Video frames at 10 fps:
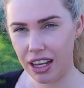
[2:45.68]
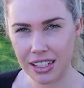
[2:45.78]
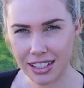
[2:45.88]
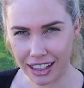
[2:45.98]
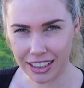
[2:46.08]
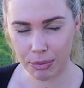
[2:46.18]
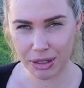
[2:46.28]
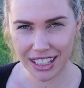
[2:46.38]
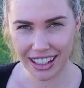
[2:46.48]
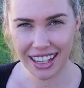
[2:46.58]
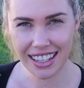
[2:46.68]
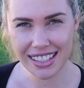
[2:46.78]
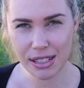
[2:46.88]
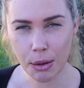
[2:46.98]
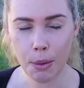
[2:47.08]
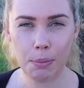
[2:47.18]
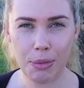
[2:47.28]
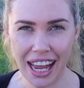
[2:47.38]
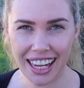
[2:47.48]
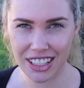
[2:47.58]
sucked up into these
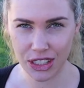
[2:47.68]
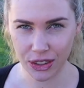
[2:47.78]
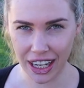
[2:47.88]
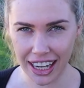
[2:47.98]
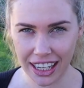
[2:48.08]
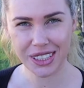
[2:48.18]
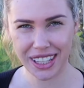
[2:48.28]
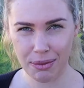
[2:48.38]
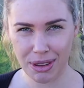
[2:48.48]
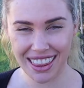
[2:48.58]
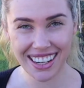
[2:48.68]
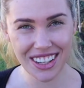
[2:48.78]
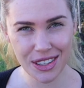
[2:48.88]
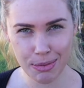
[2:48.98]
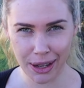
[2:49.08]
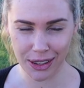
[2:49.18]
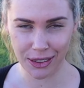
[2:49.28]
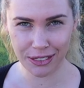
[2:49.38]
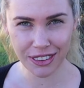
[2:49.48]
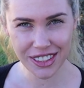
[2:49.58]
back into your garden, which can be then used by your
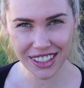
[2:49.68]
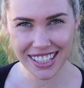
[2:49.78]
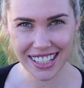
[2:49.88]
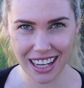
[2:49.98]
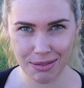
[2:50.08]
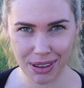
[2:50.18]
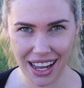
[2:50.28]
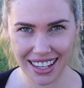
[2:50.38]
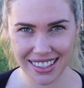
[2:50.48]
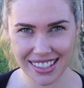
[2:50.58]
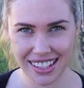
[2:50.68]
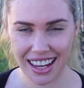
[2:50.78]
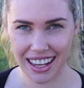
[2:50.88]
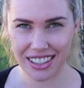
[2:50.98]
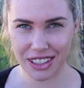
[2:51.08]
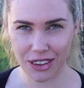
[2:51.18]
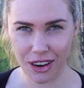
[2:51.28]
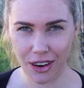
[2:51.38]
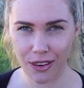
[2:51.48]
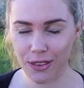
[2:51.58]
fruit trees and plants to
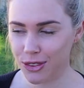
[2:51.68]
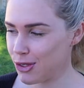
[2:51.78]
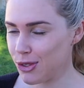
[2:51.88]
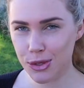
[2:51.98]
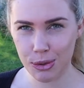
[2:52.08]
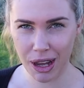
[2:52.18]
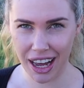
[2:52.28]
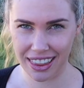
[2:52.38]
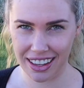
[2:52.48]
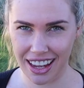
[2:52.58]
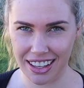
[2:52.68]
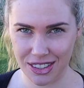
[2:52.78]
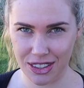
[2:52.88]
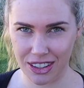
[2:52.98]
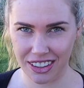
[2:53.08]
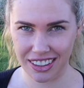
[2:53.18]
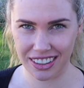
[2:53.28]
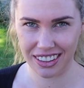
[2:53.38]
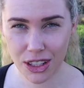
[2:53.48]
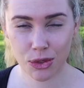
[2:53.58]
grow super healthy and strong.
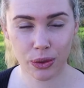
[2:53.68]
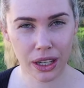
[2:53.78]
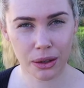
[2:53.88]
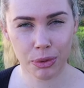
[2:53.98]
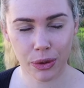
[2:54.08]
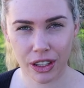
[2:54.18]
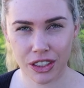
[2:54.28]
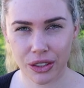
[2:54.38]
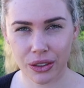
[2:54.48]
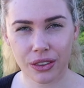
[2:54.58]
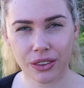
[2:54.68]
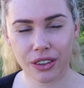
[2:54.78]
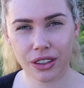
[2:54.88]
It's really important to